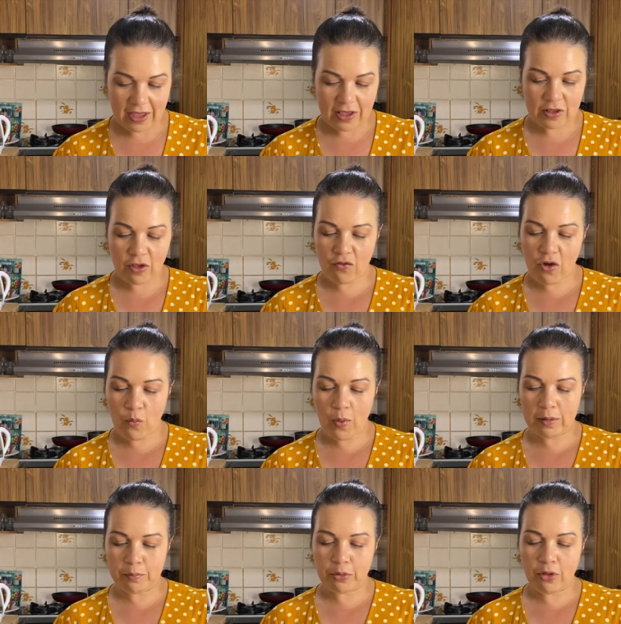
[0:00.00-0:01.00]
So I've got
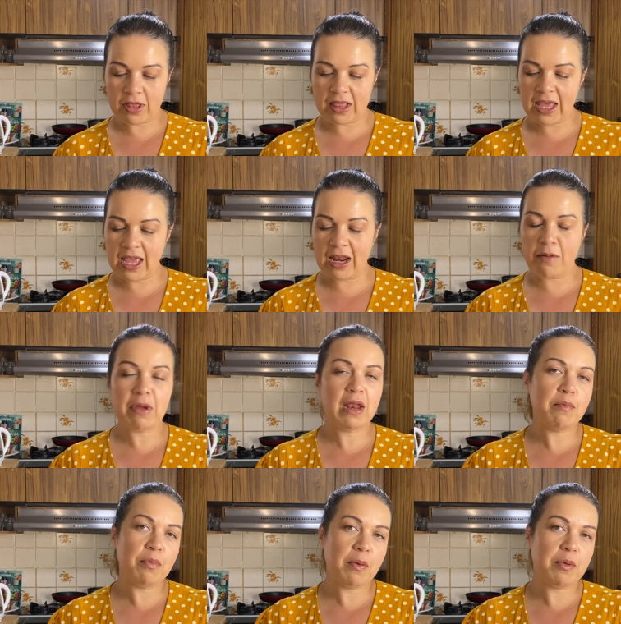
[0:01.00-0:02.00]
one block there and I'm gonna
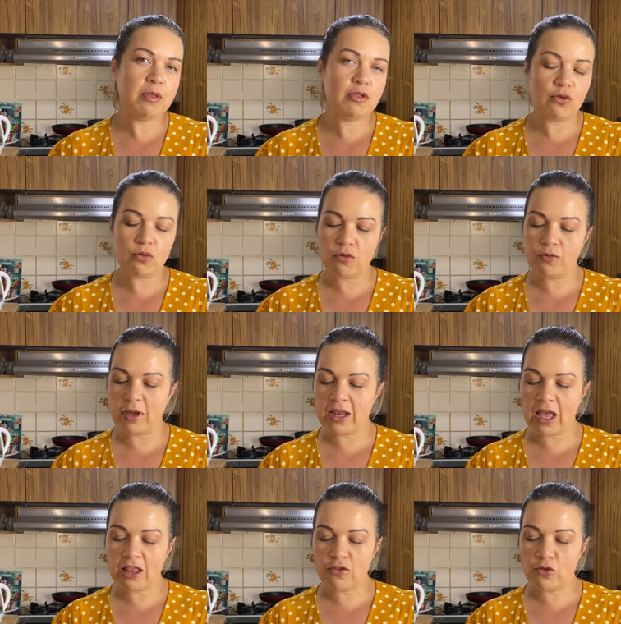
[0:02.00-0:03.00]
probably do
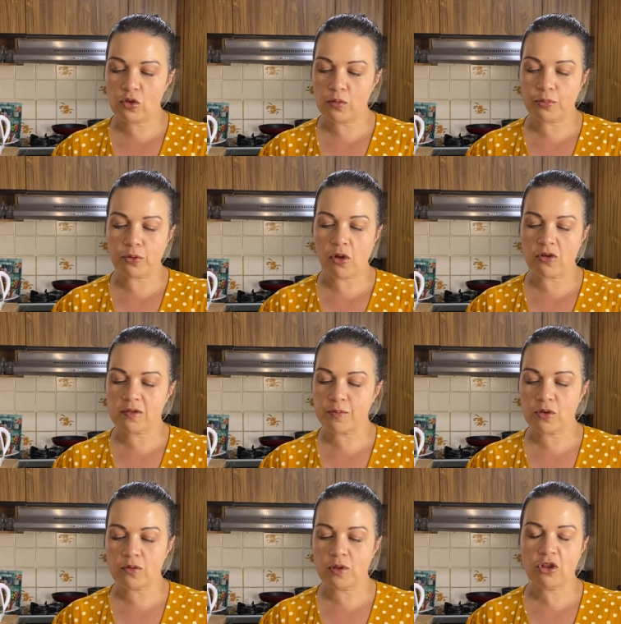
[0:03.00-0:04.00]
another two blocks
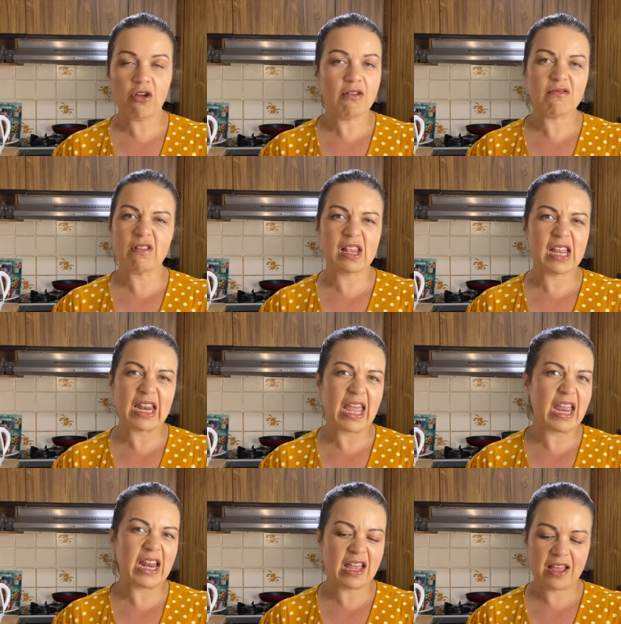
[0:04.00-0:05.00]
because we don't really
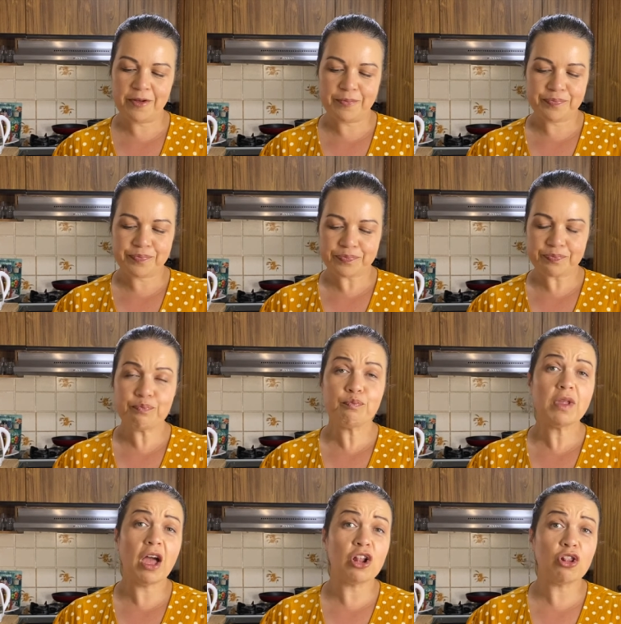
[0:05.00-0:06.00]
need
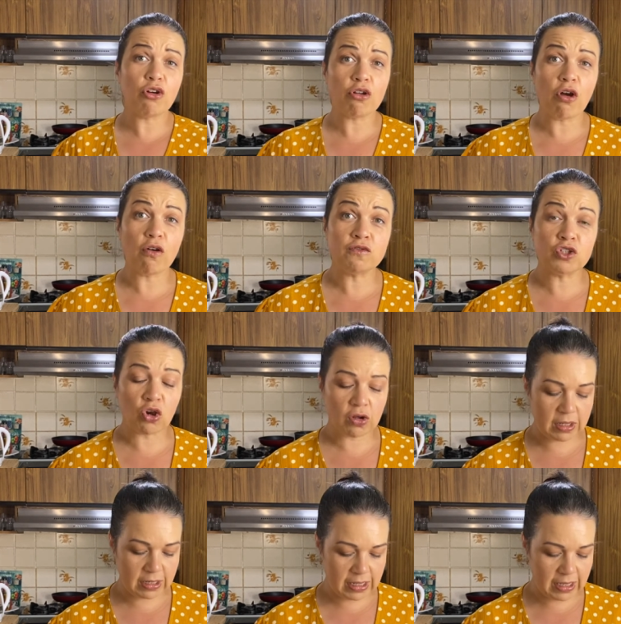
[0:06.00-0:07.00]
a lot of
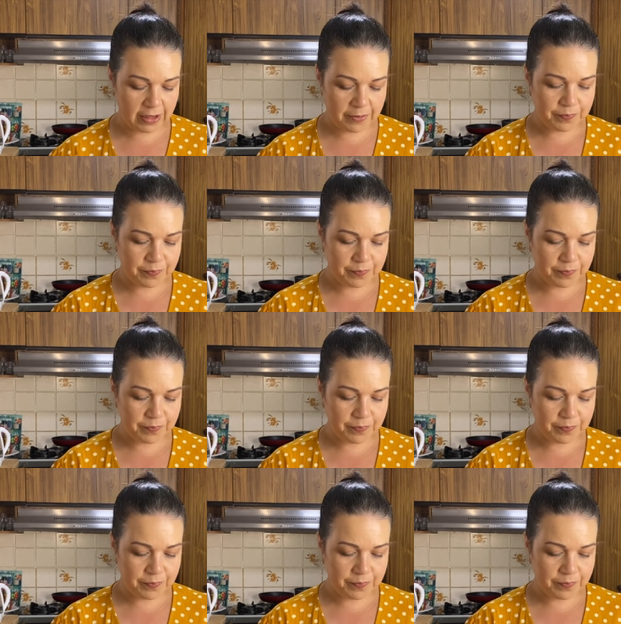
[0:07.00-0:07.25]
chocolate here.